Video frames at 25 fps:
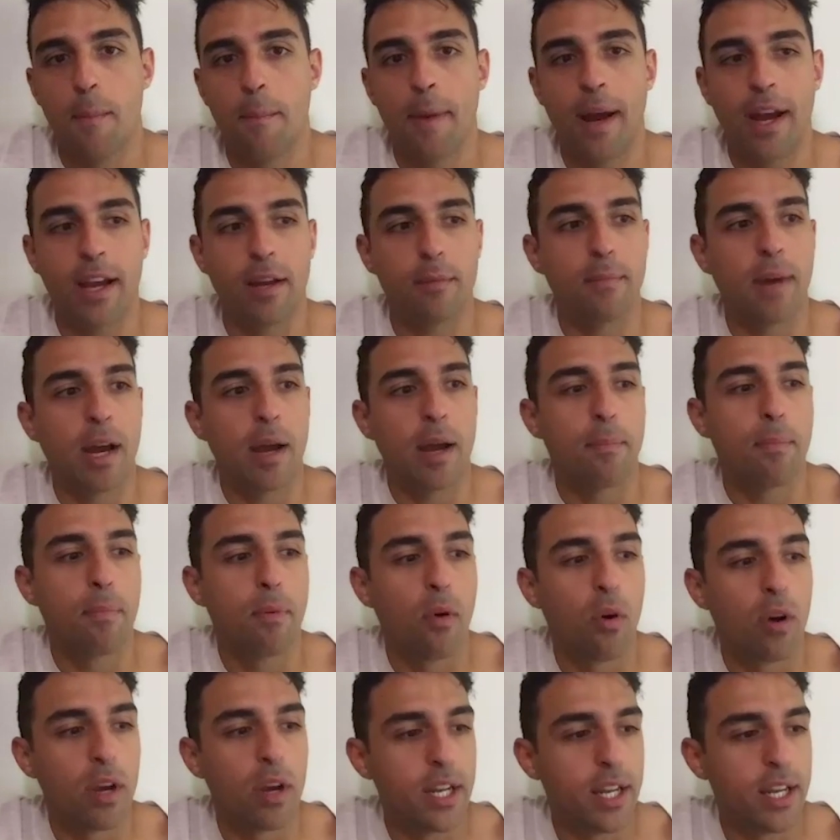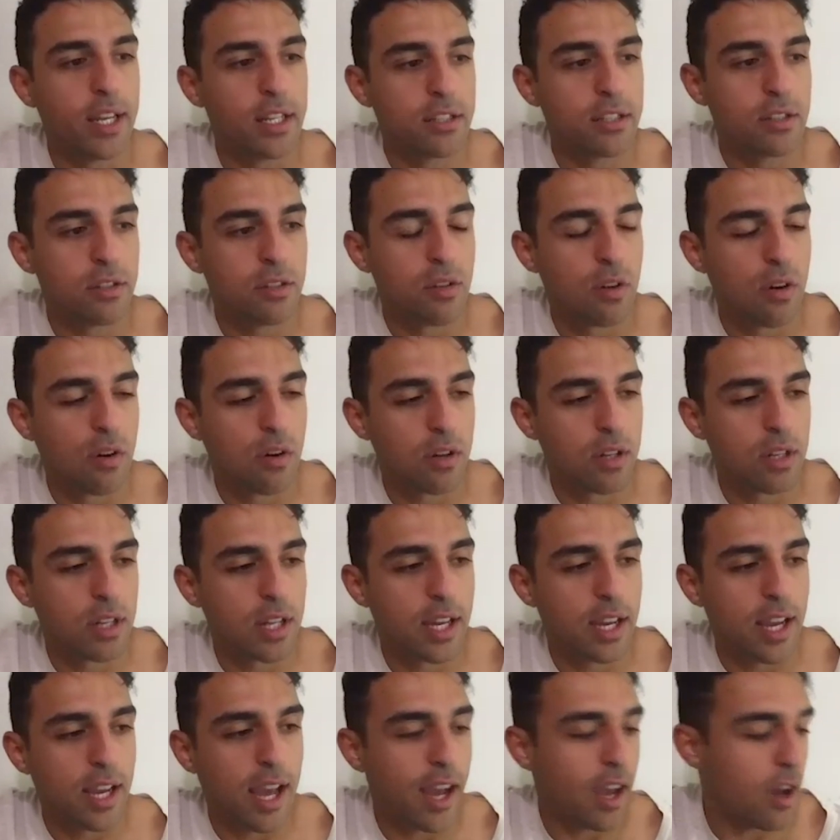my point is, you know, and,
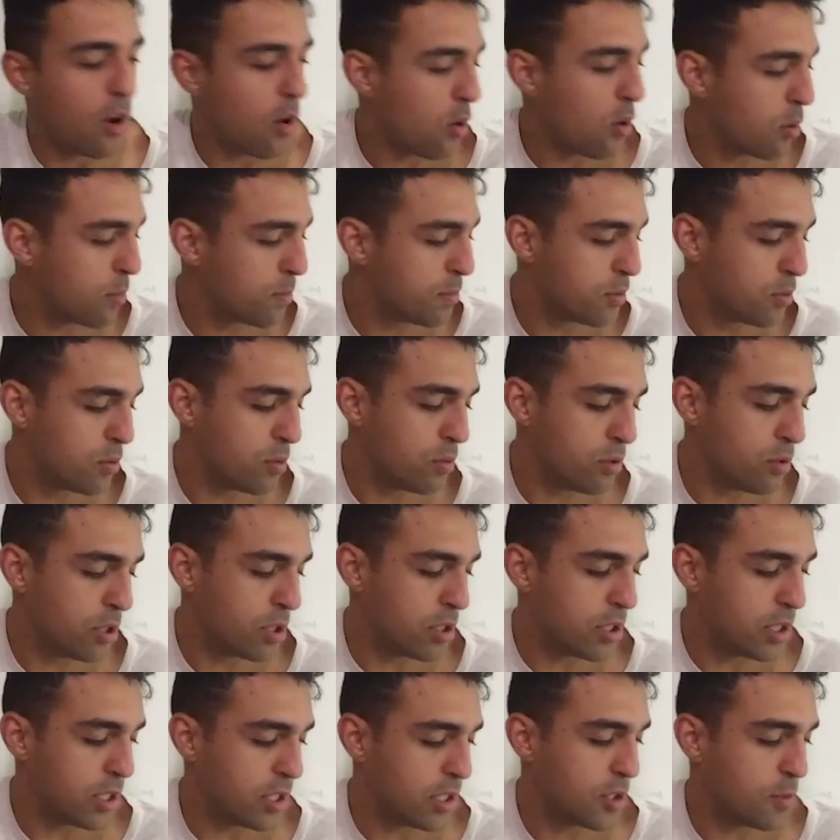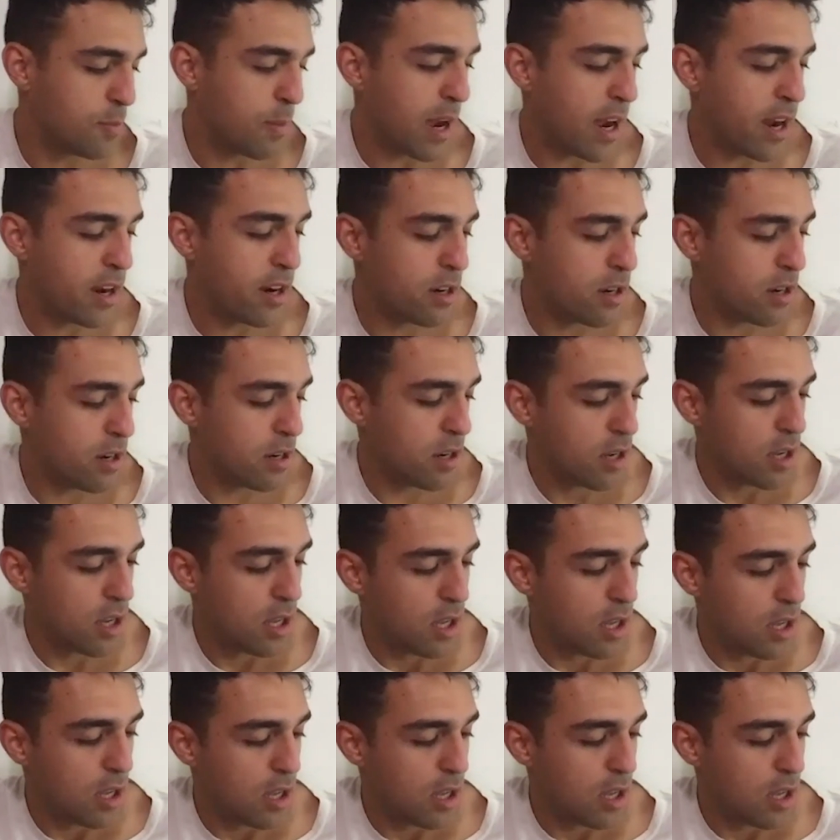like, I hope to just inspire